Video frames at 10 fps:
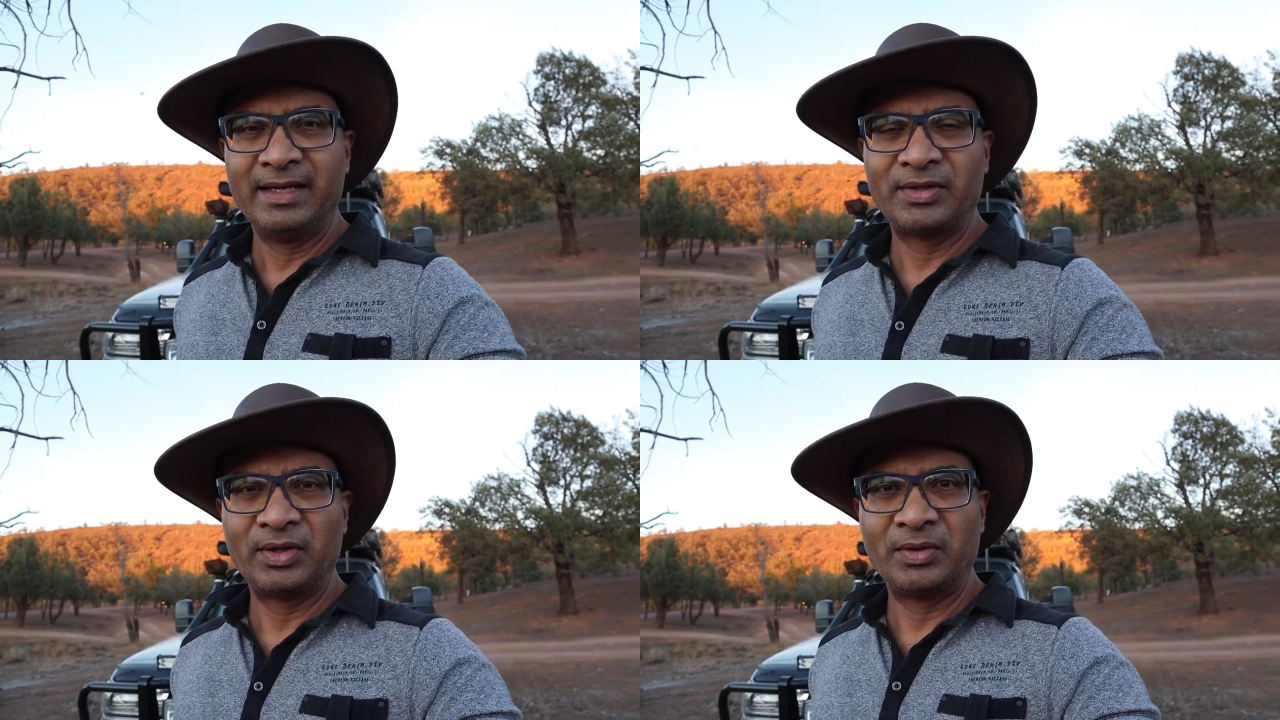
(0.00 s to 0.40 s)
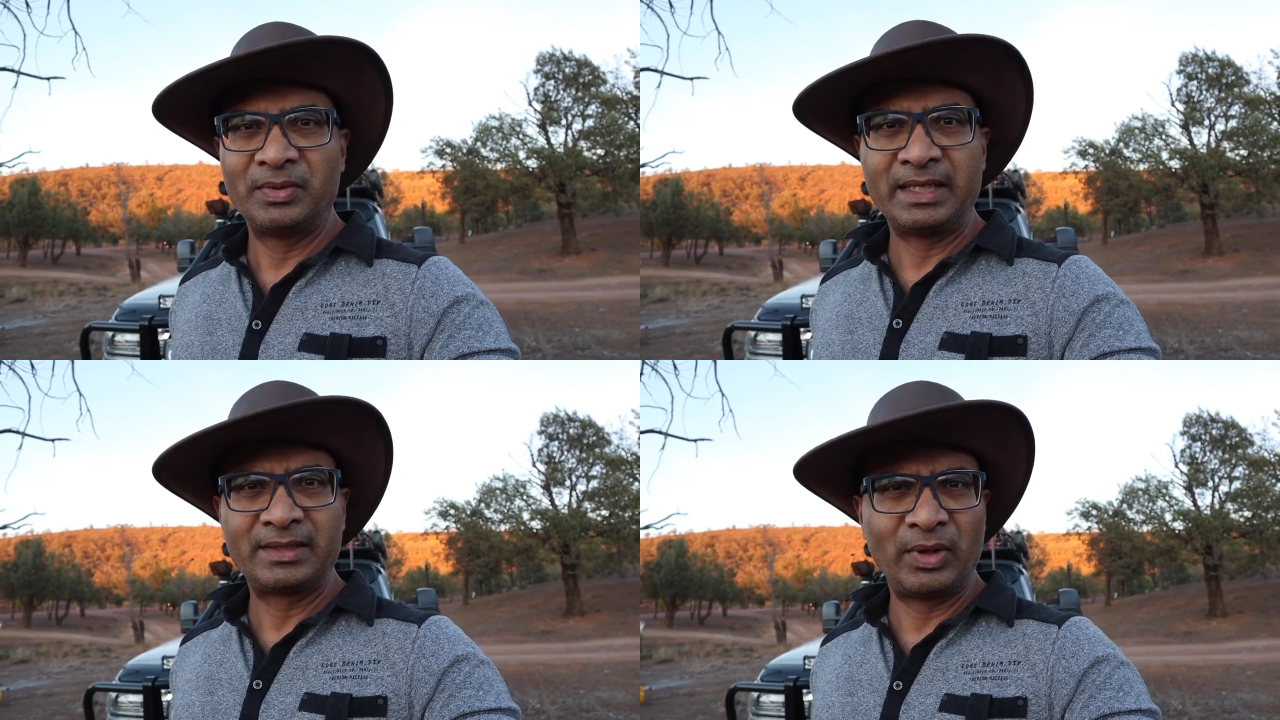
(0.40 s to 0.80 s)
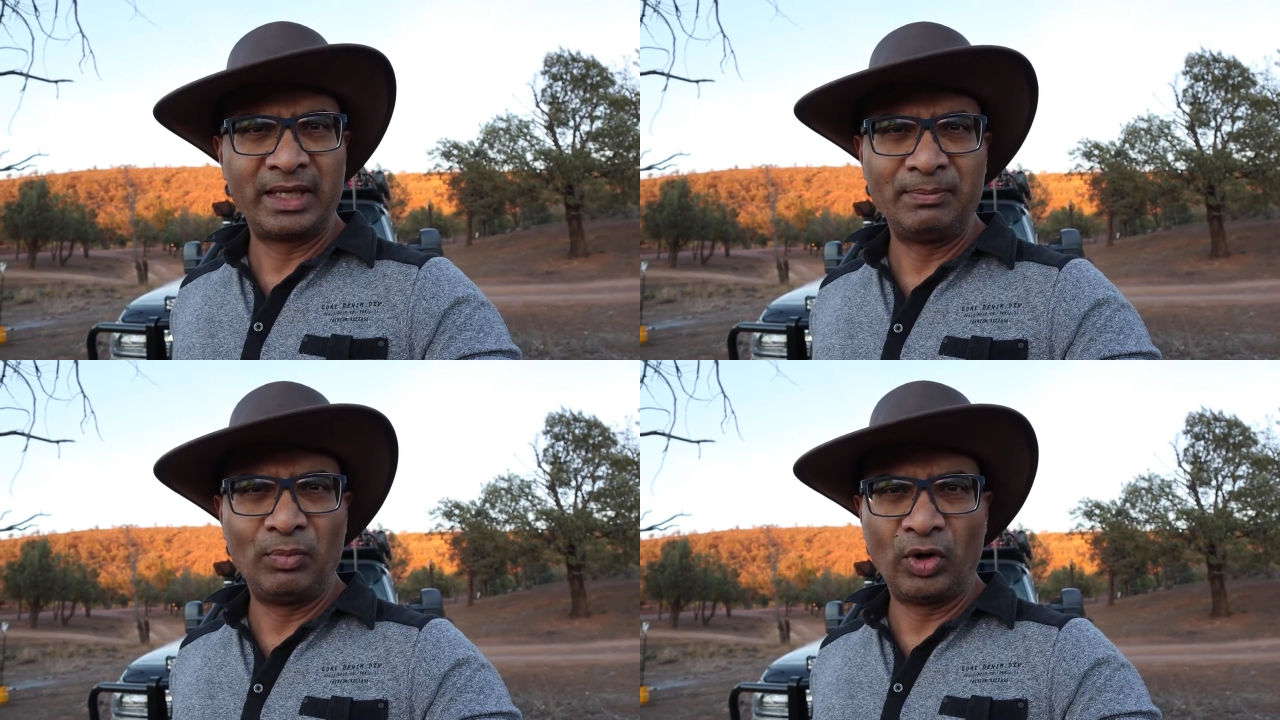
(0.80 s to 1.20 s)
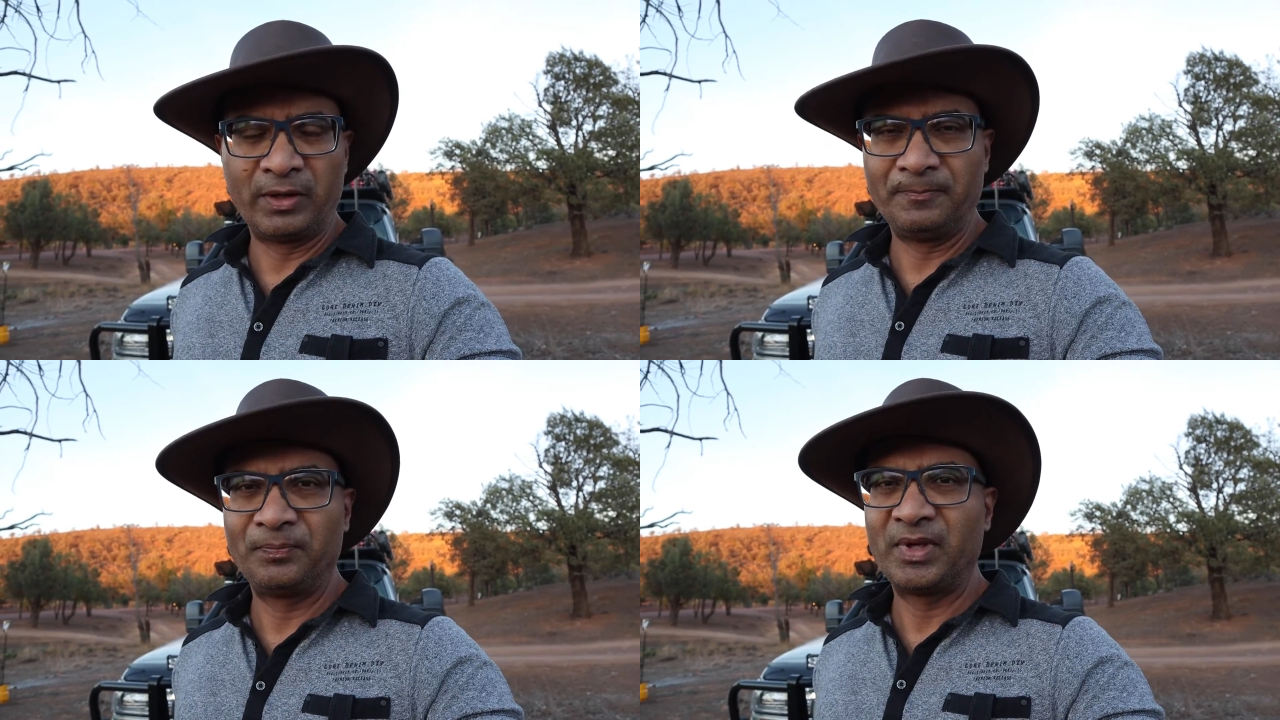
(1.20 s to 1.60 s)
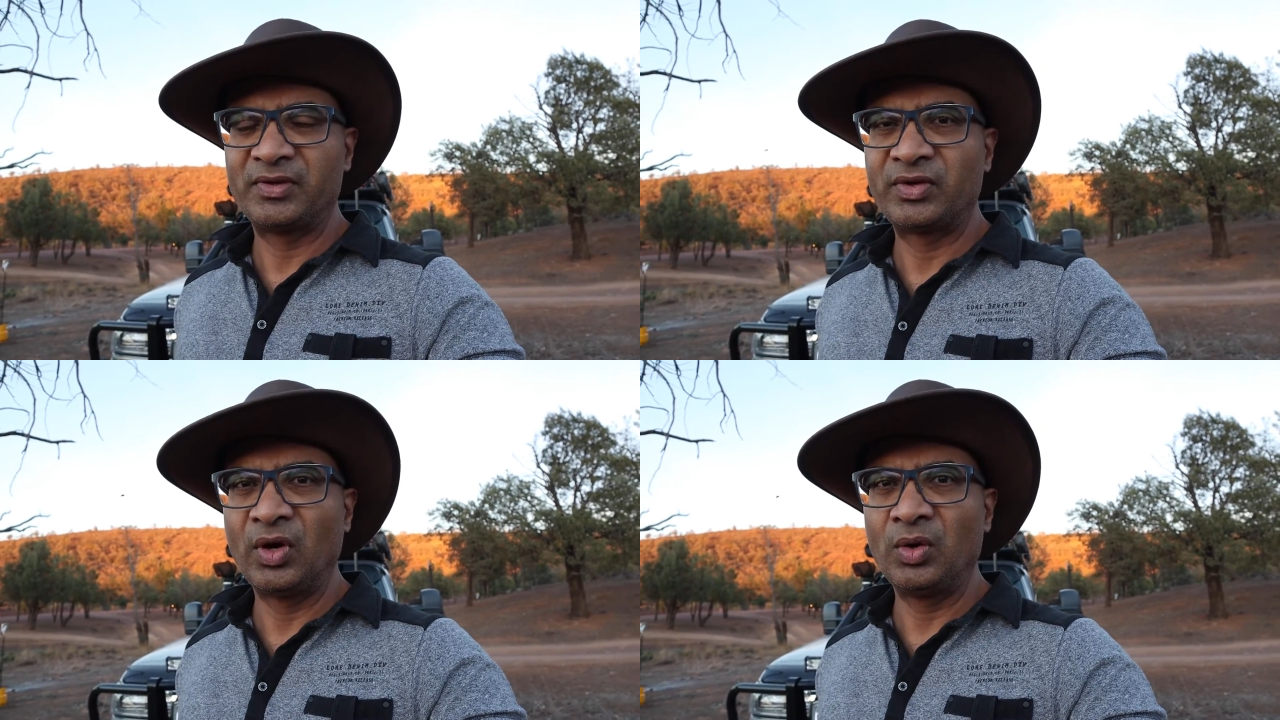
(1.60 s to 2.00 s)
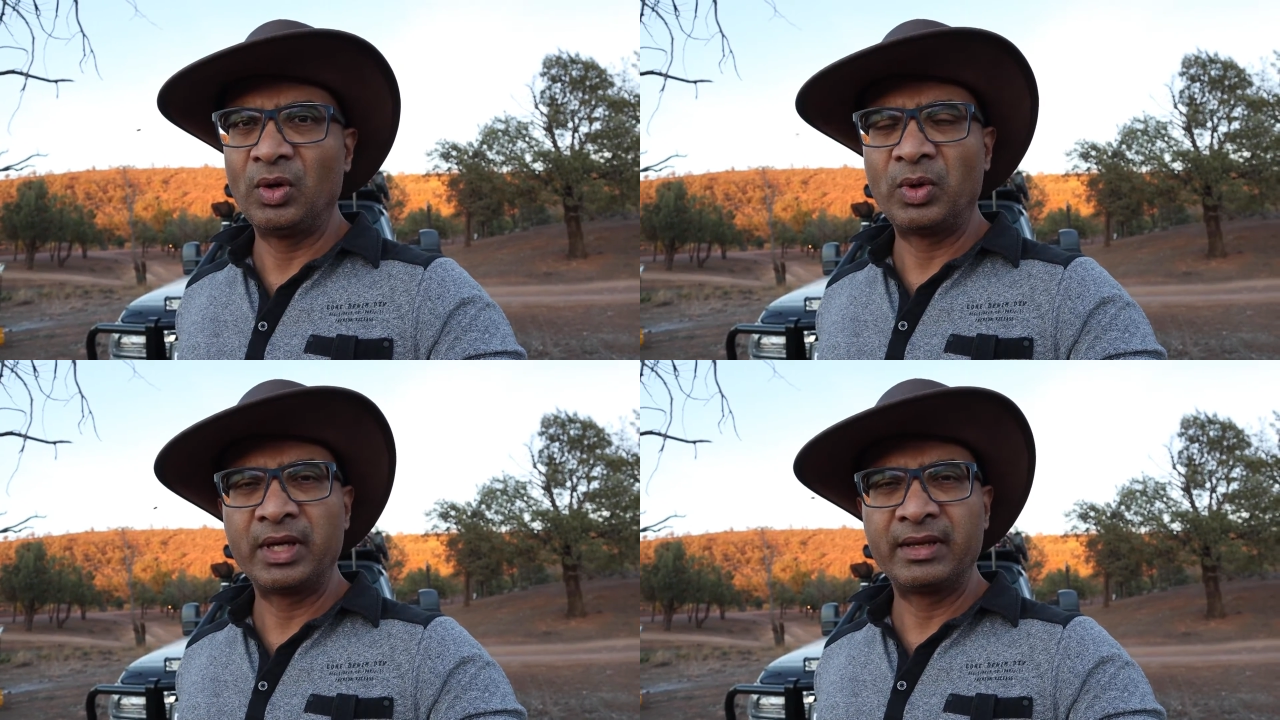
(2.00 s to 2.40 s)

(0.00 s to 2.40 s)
so that's quite important so one